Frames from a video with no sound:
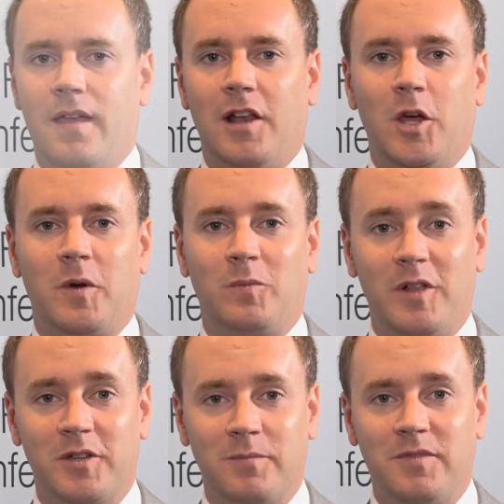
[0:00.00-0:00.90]
Hello and
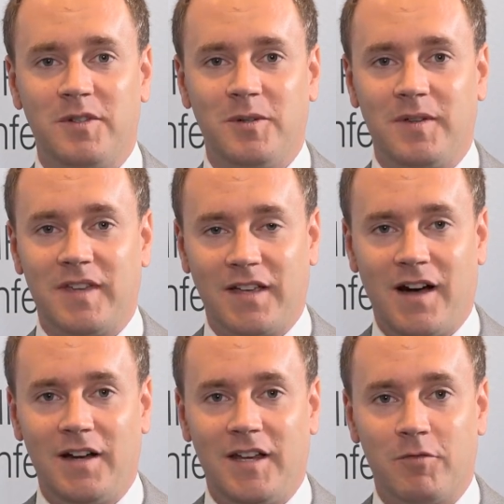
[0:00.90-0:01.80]
welcome to
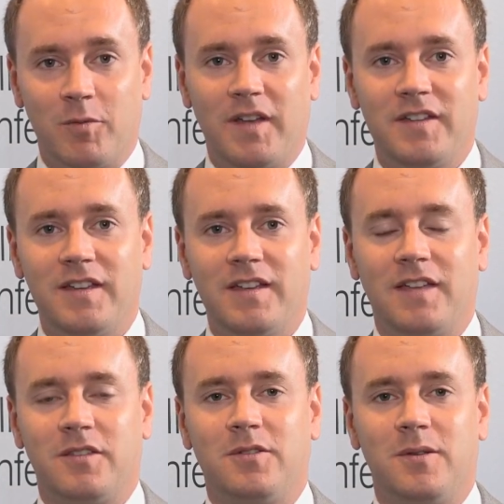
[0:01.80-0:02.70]
Kigali, Rwanda
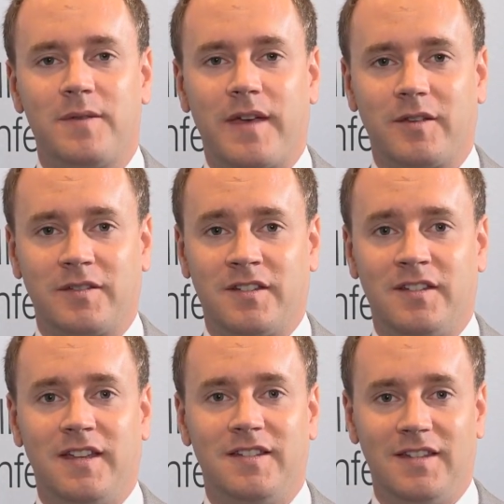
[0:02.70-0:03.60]
and the
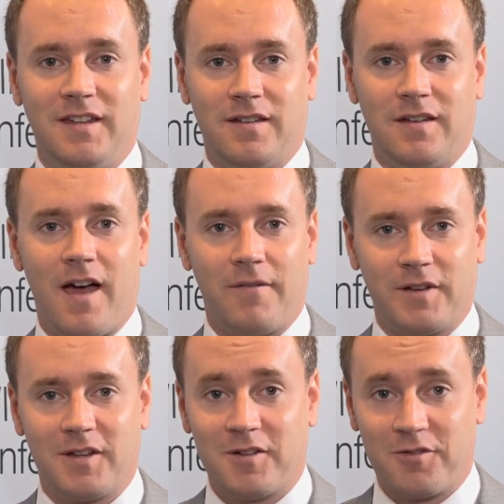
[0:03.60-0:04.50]
2018
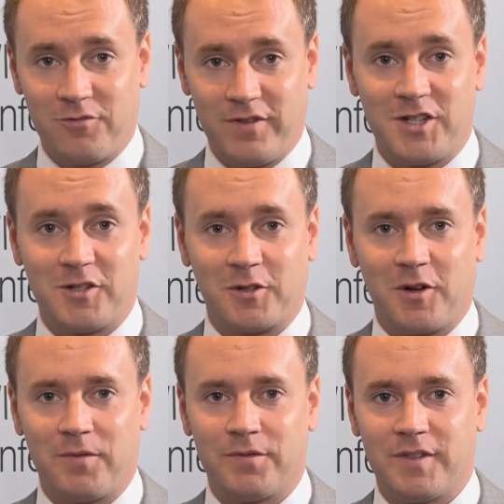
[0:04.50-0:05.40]
African Regional
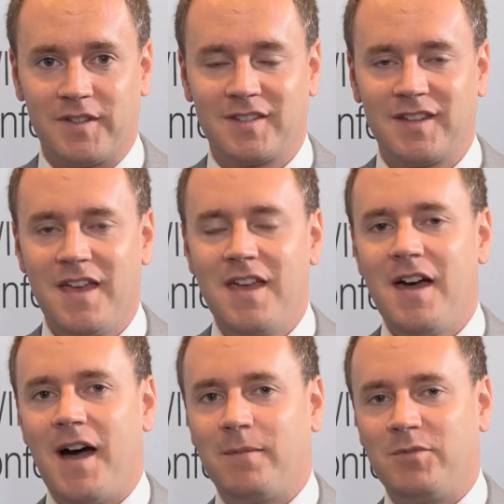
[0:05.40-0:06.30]
Conference.
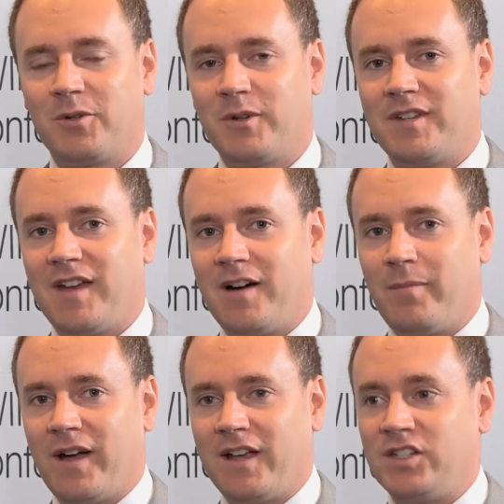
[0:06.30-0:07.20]
I'm joined now
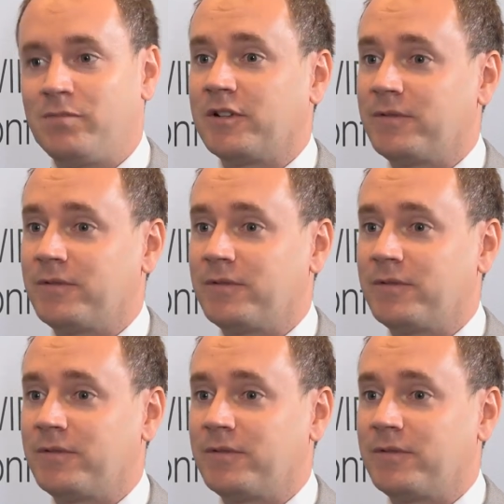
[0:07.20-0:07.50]
by Gibril